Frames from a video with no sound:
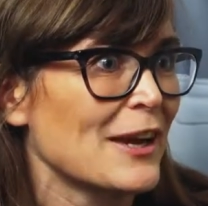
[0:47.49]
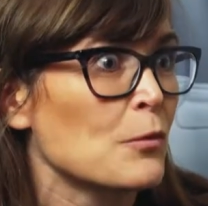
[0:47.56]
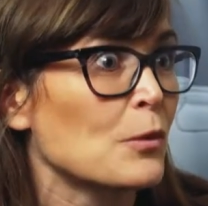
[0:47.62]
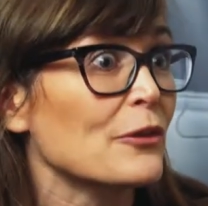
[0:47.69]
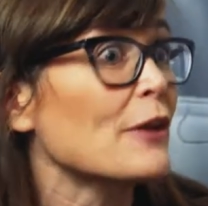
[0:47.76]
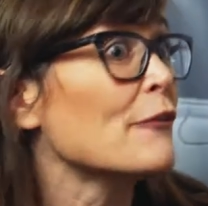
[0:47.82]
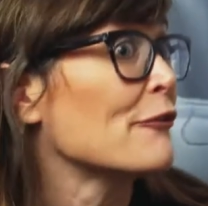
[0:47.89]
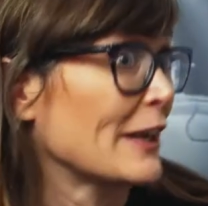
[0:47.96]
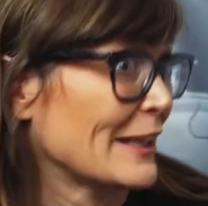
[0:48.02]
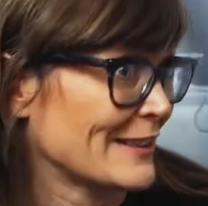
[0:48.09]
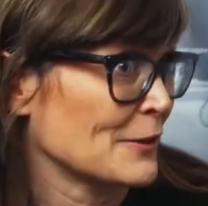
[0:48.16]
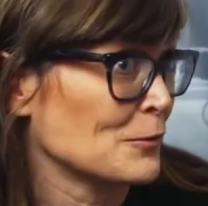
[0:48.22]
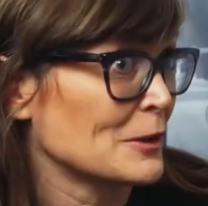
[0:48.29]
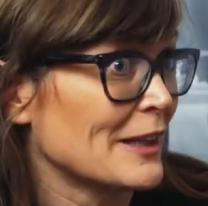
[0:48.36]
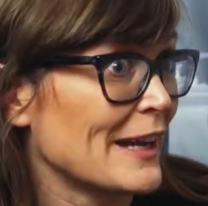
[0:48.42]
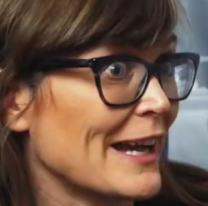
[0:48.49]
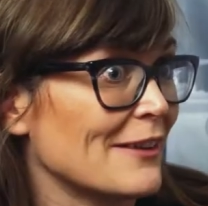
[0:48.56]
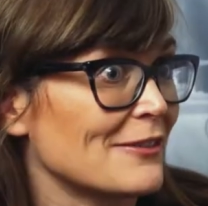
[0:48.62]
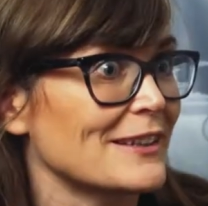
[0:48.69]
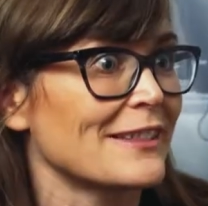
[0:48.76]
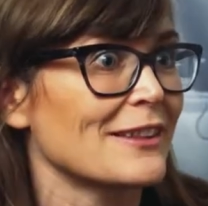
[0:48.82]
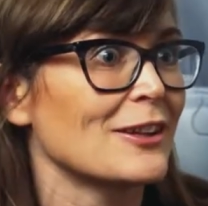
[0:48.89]
what effect it will
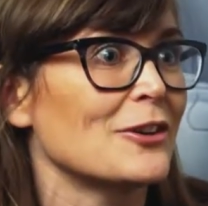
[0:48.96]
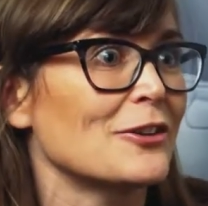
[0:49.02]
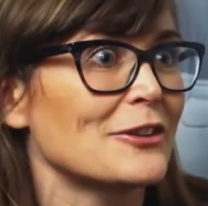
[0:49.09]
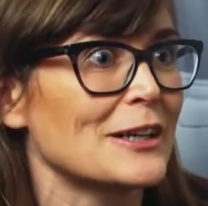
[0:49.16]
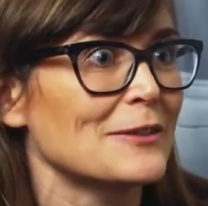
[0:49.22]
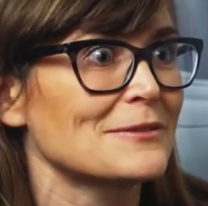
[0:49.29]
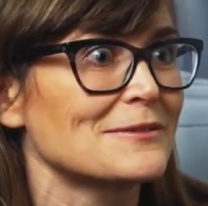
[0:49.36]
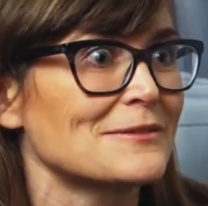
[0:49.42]
have in the long run.